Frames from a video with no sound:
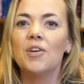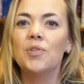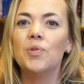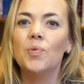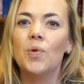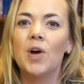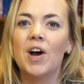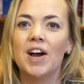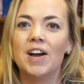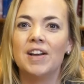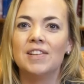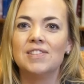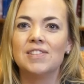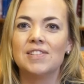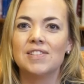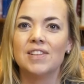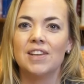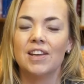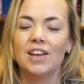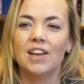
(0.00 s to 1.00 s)
other
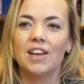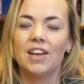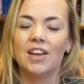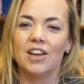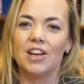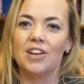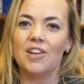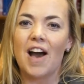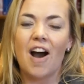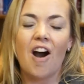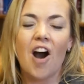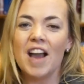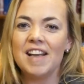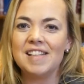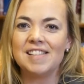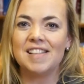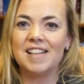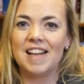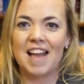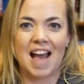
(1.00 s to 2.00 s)
words,
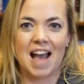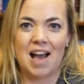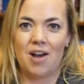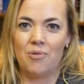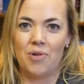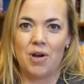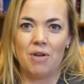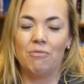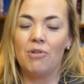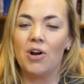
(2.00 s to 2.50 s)
Eisenhower,